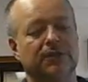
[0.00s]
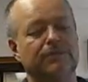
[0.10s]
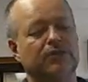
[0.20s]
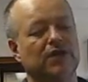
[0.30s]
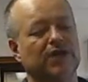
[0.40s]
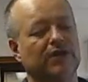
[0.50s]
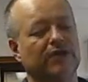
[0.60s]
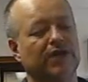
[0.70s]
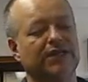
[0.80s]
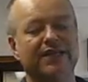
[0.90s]

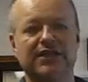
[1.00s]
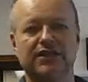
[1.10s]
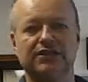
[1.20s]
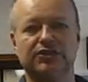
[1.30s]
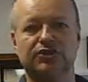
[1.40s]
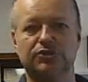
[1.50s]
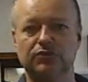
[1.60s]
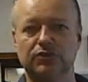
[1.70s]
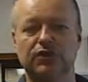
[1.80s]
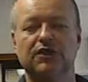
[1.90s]
The idea is
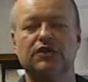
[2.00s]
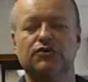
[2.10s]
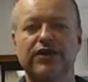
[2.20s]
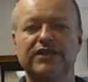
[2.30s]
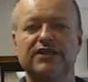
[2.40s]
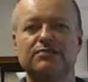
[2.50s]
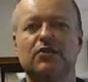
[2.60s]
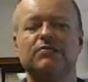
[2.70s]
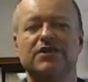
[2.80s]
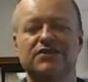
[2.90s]
to create these
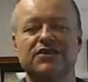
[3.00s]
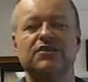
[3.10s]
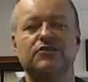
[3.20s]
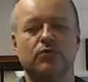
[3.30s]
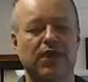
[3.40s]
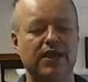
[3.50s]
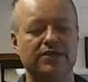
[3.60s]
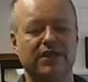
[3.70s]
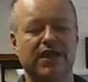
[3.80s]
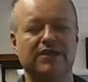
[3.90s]
moments in such a way
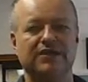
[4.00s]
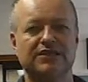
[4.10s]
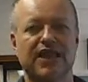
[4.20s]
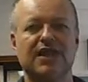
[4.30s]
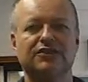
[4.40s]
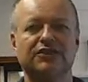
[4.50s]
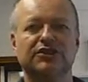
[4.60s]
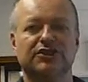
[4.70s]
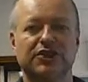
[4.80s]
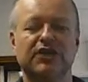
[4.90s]
that it's actually
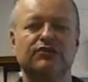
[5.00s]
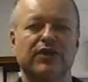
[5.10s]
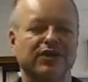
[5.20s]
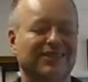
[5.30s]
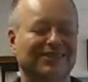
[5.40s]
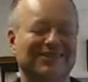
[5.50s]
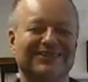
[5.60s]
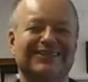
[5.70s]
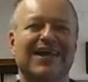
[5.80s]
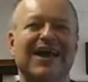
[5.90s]
generating
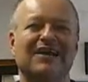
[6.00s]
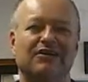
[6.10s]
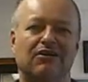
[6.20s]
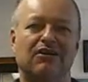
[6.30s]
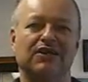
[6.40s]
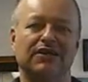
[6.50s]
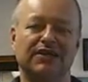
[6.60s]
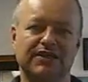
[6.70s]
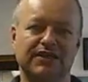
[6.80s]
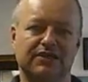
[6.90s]
slack on the
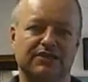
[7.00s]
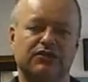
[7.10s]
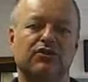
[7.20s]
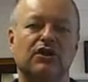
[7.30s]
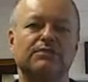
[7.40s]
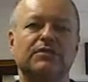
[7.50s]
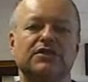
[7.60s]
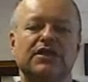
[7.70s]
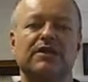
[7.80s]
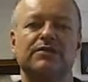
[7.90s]
lead. The dog is
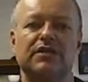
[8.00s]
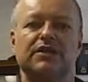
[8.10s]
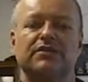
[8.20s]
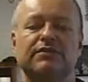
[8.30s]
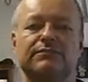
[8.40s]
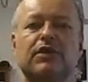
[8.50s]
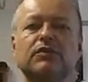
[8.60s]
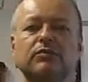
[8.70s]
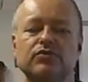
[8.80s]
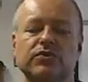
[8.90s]
coming into the
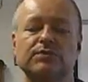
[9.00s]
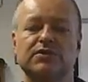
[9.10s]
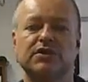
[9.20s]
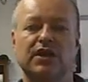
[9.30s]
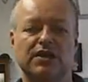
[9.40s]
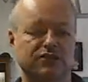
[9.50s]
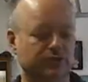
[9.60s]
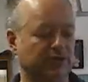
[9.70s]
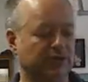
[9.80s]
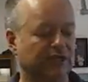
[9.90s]
follower script beside
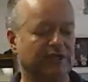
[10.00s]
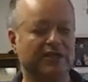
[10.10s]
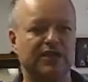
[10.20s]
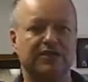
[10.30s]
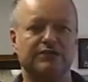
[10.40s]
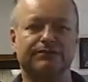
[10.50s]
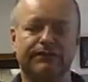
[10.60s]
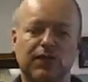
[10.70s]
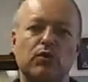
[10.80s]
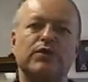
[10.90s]
you and is
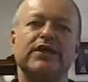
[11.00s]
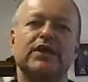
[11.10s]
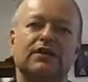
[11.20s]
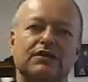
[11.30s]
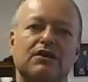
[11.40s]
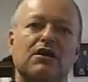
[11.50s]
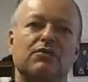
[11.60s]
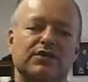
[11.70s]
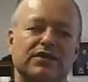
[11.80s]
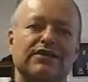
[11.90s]
floating along
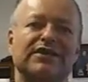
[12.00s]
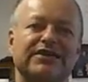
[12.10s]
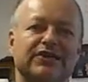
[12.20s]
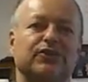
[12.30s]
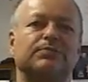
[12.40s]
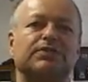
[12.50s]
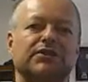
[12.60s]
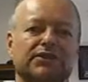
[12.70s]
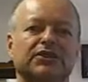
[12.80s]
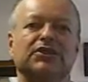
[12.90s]
within the heel
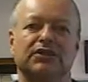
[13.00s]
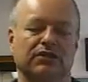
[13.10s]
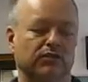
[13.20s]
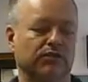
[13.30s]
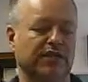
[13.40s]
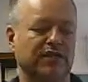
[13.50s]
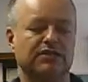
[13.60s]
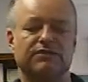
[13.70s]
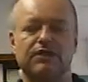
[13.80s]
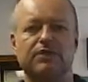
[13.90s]
position. Okay, that's
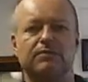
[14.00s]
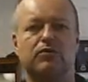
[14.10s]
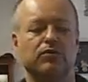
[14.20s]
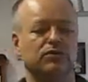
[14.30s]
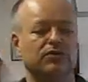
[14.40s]
very important.